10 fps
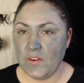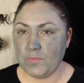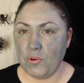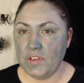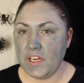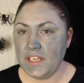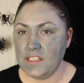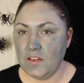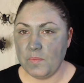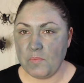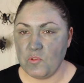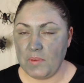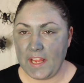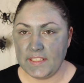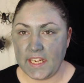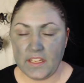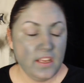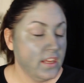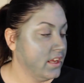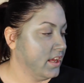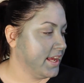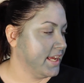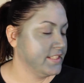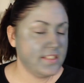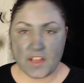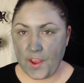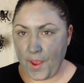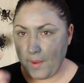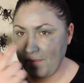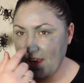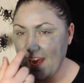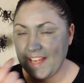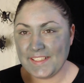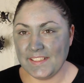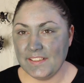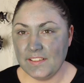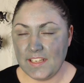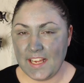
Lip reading: It's probably going to need a little bit more blending, and it hasn't,